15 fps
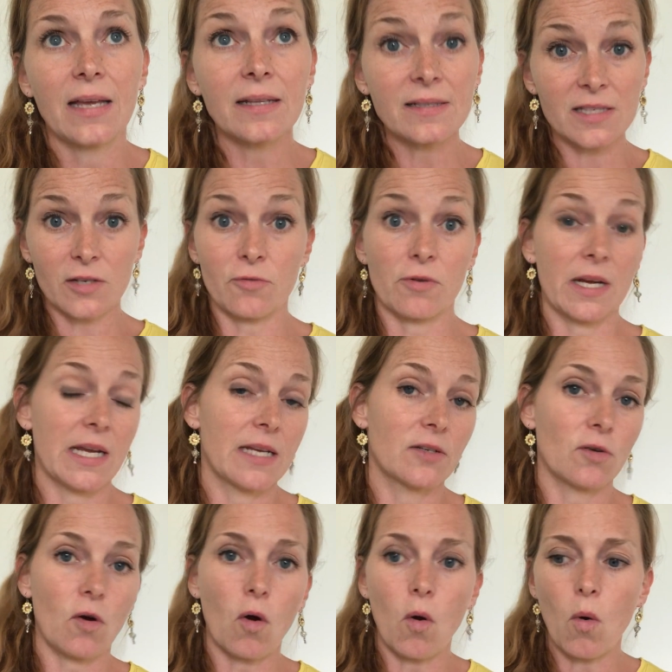
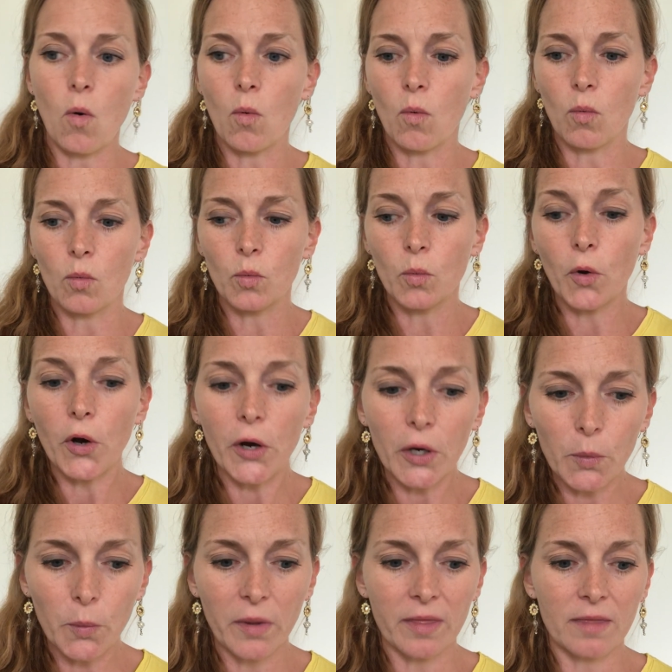integrate or
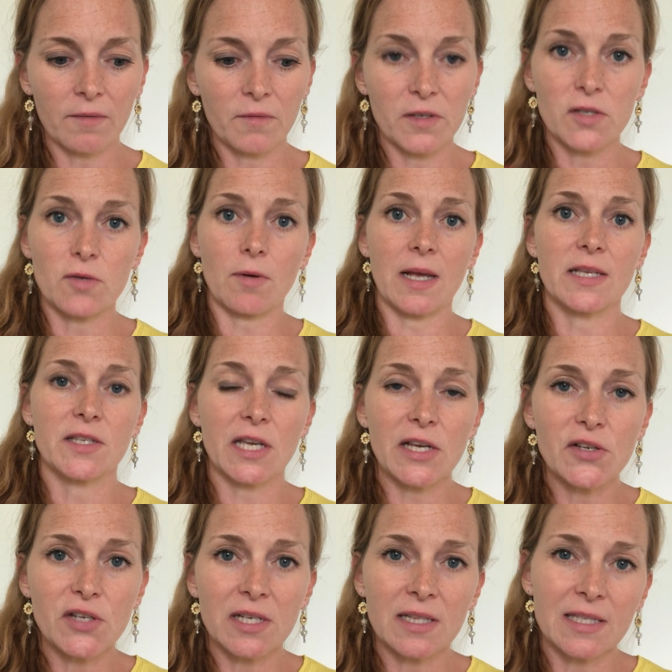work with the
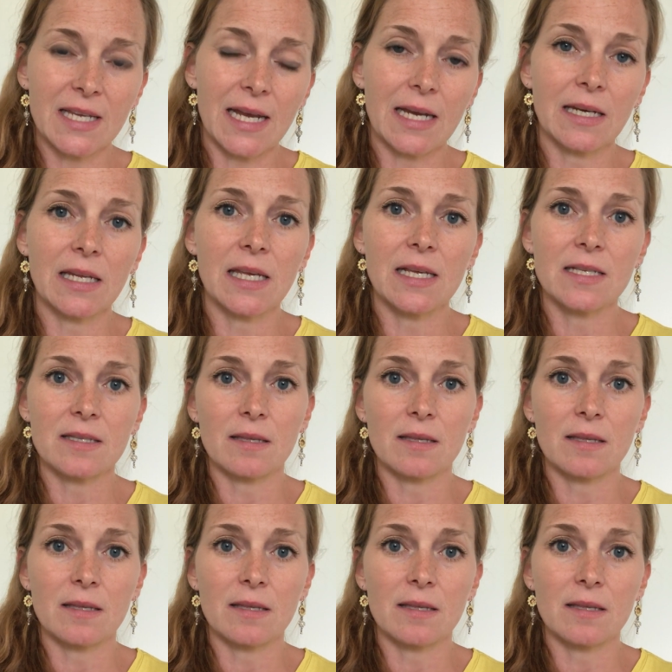visualization techniques,